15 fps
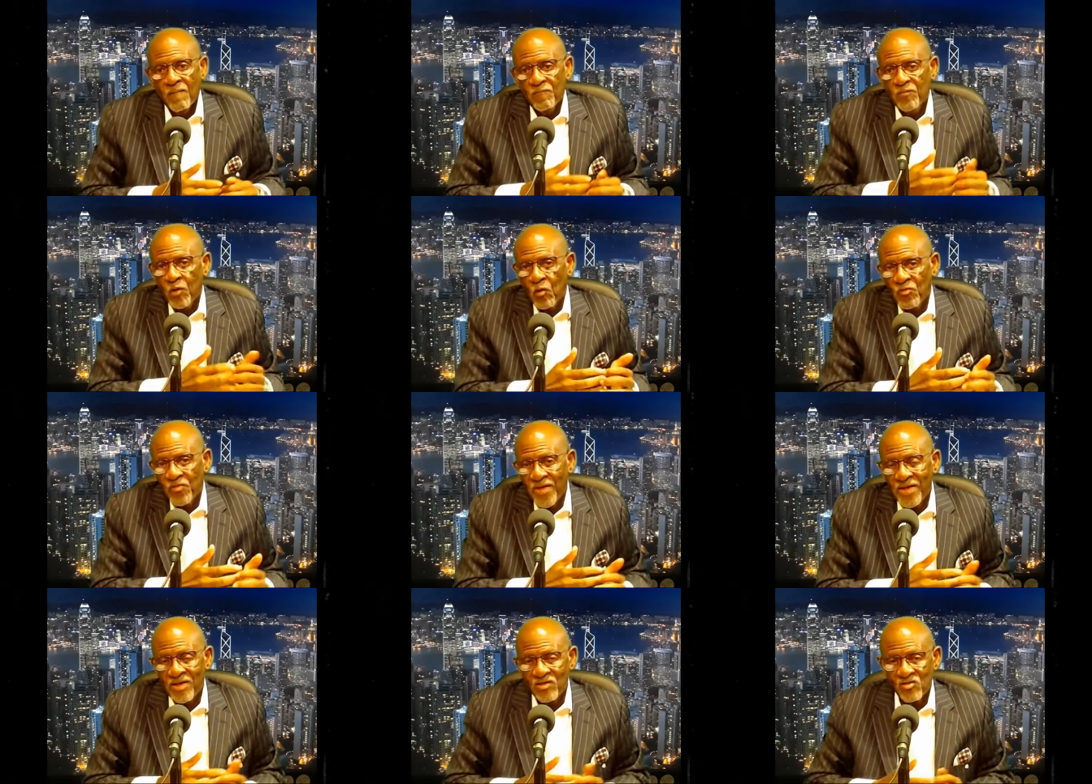Don't
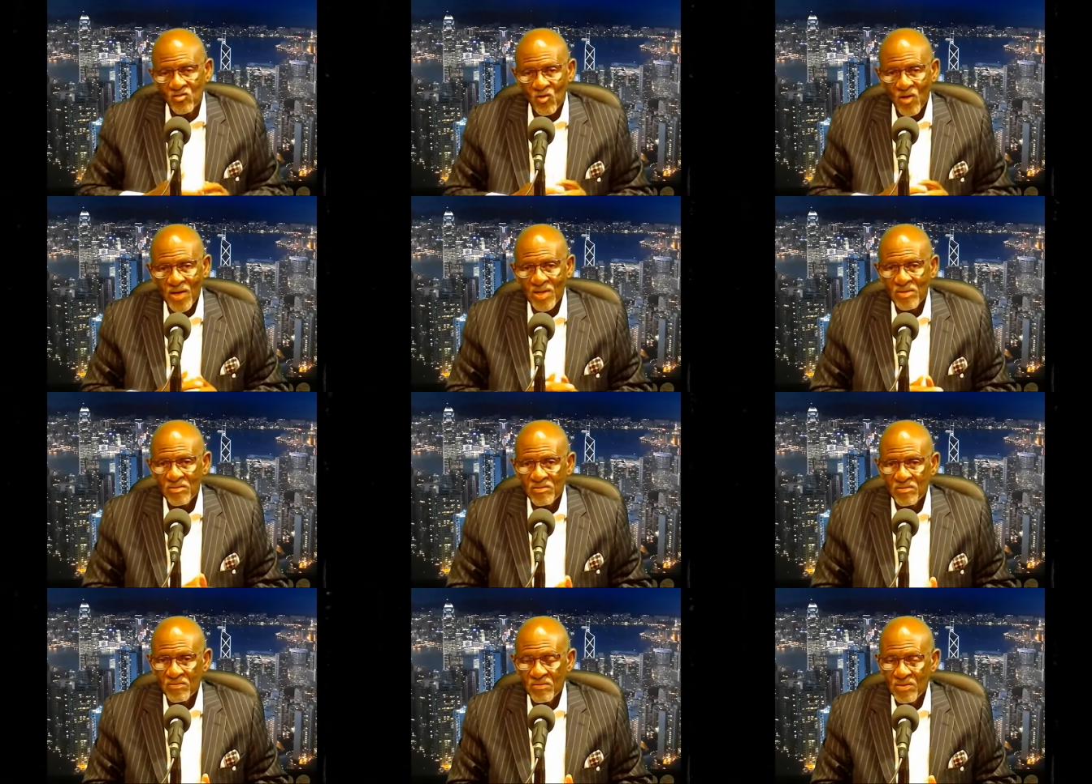think it's strange.
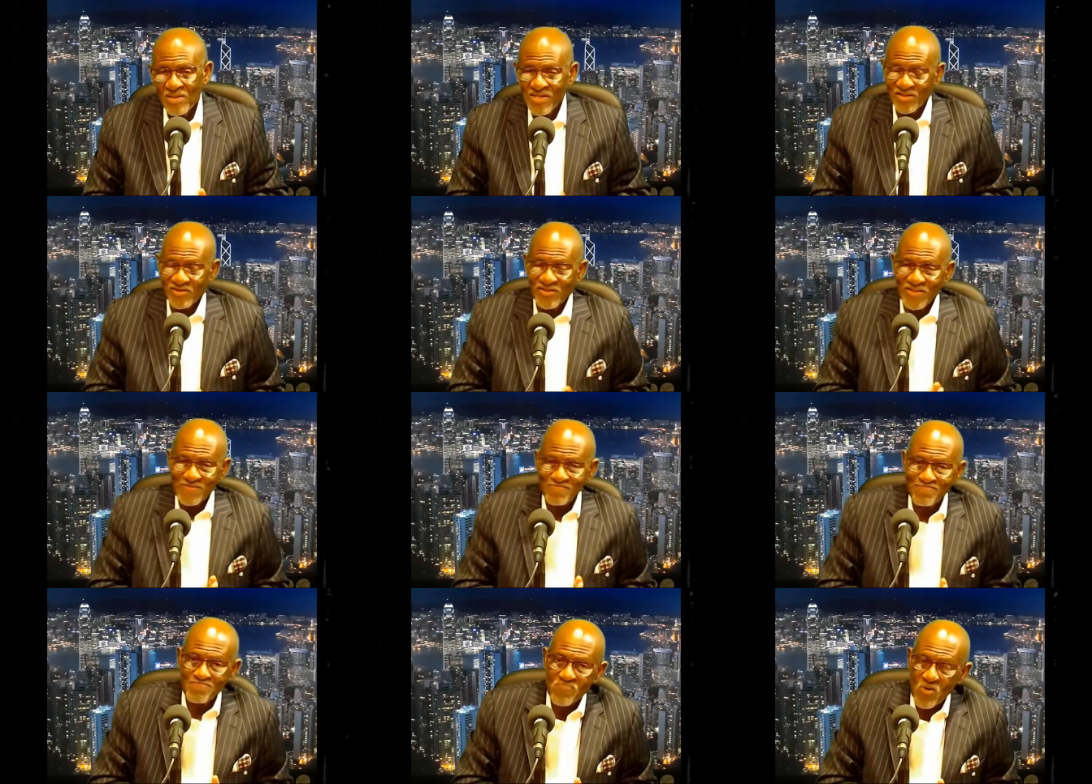Listen,
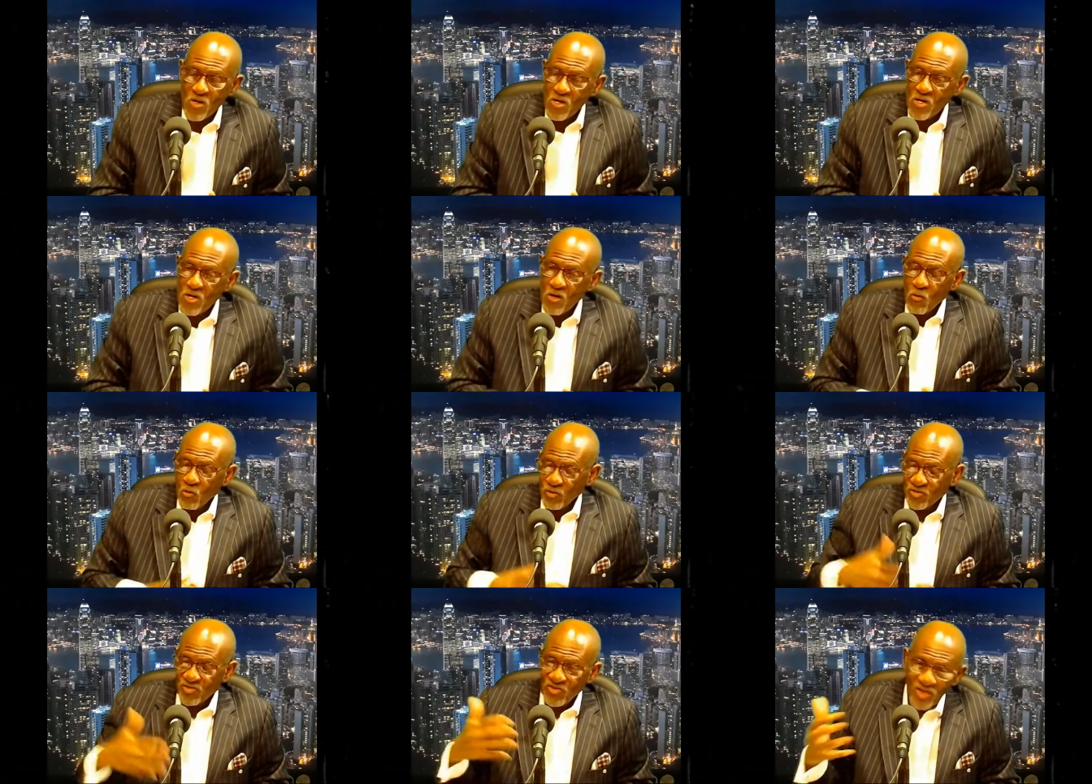
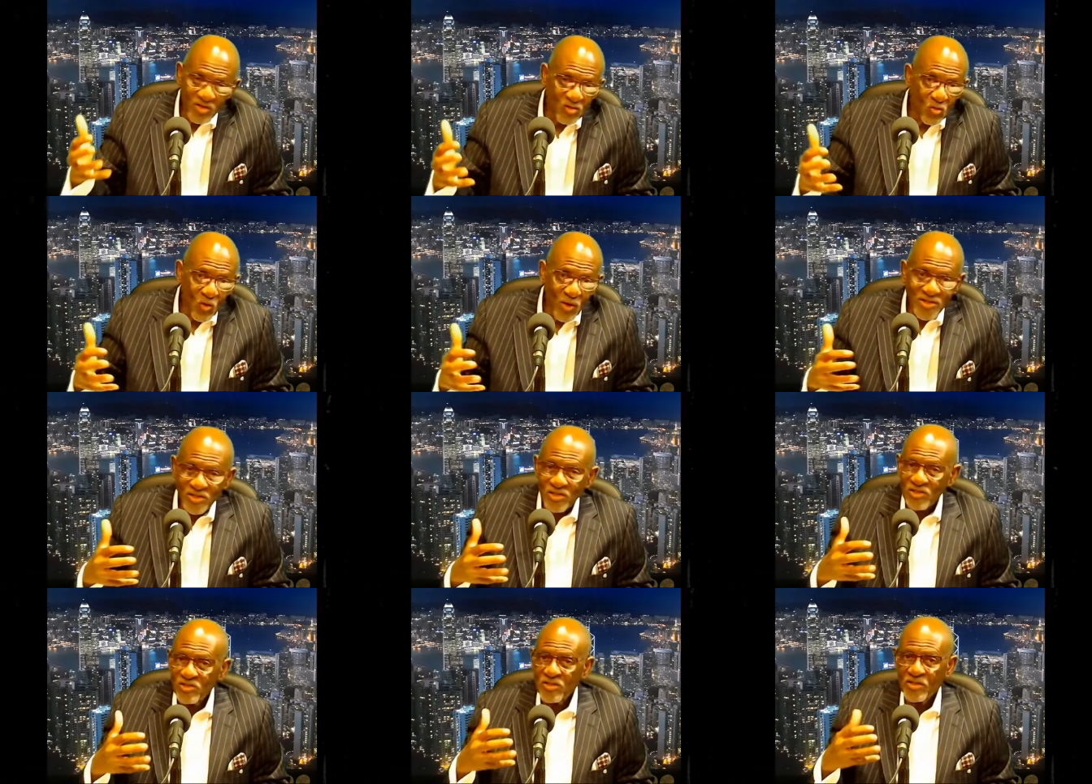when
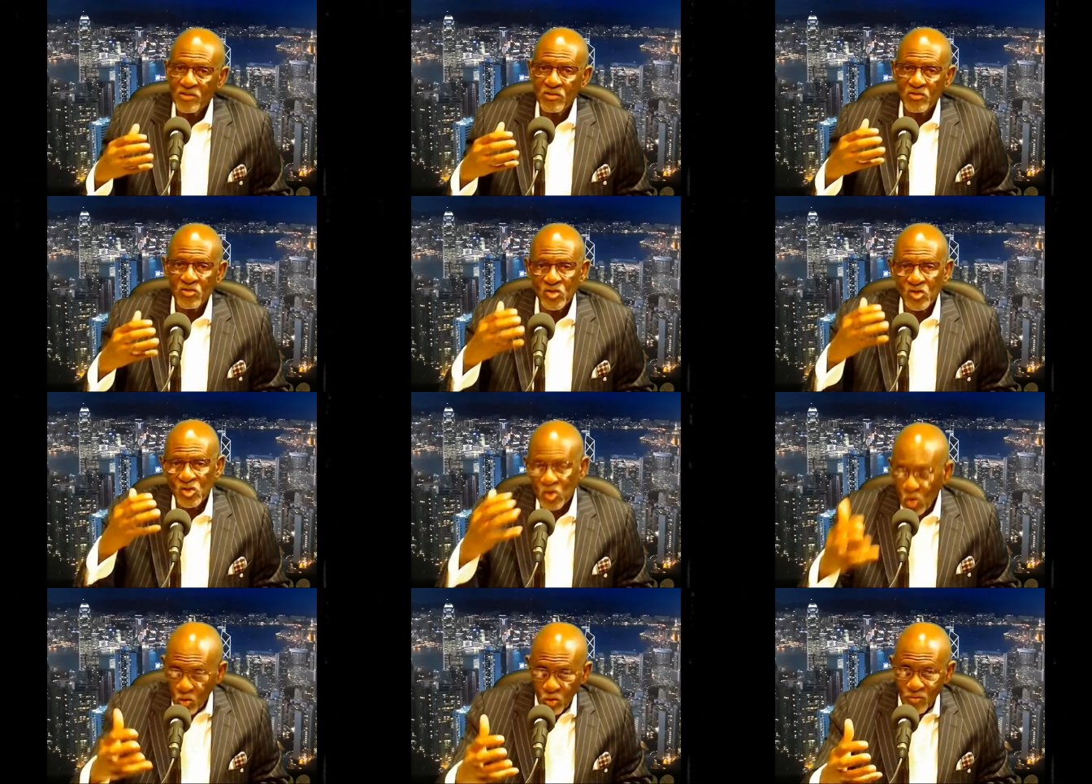situations and
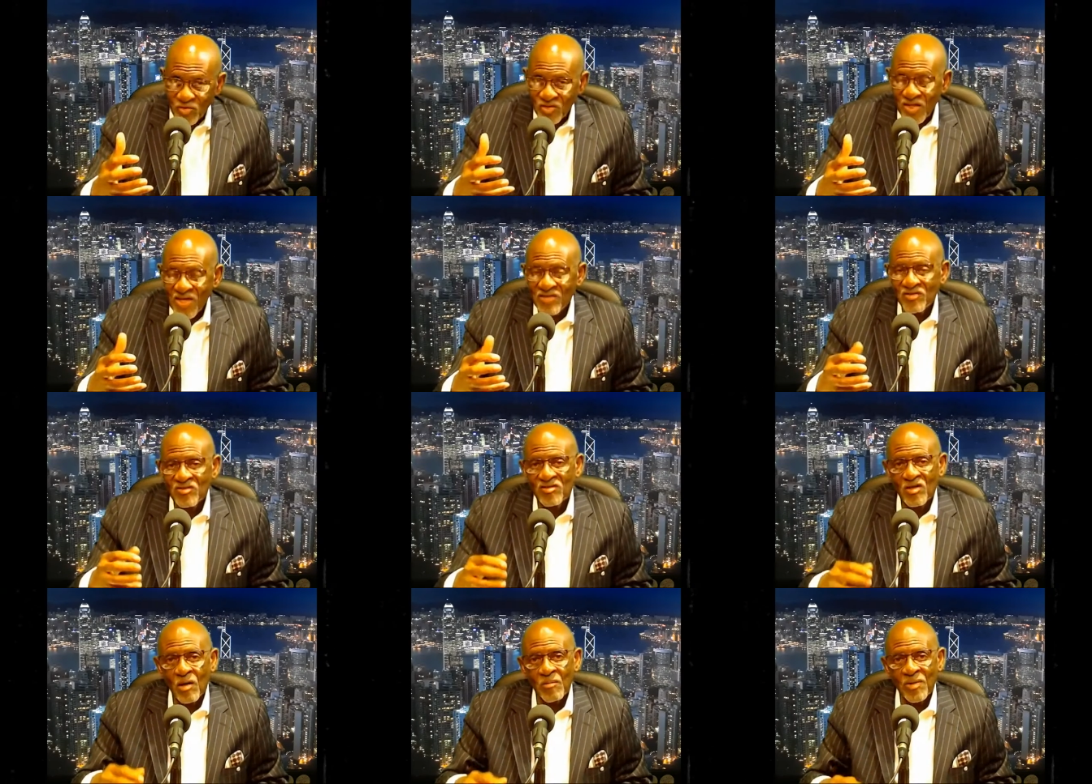circumstances
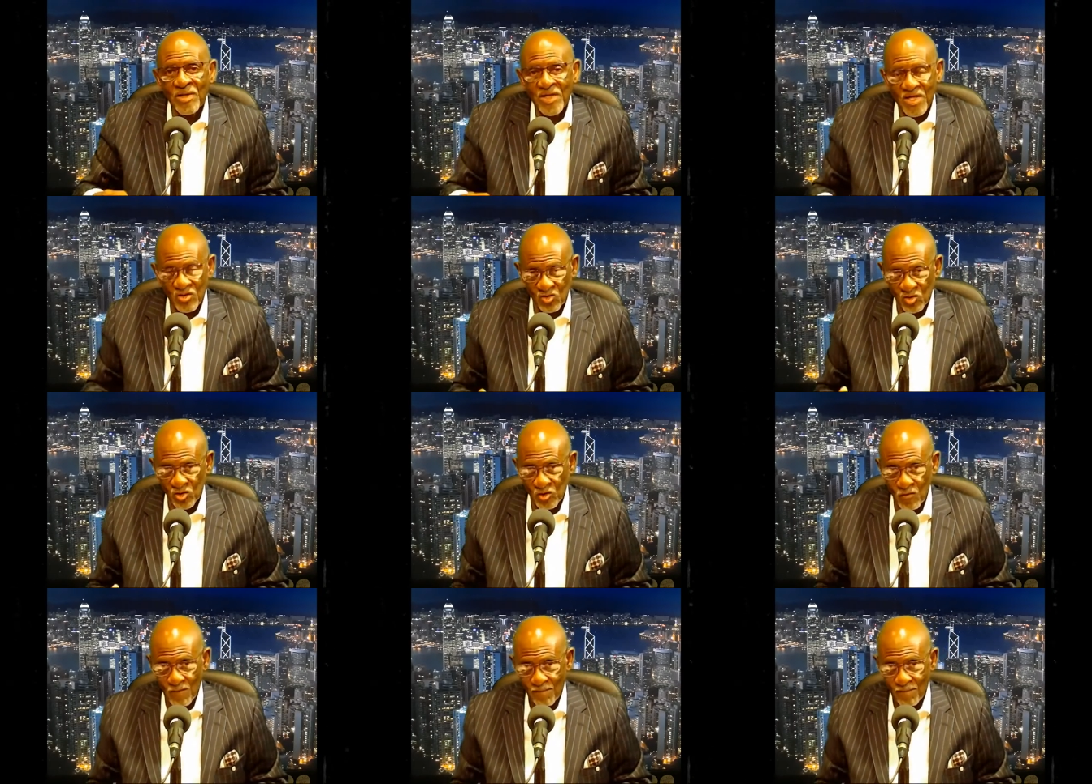come against you,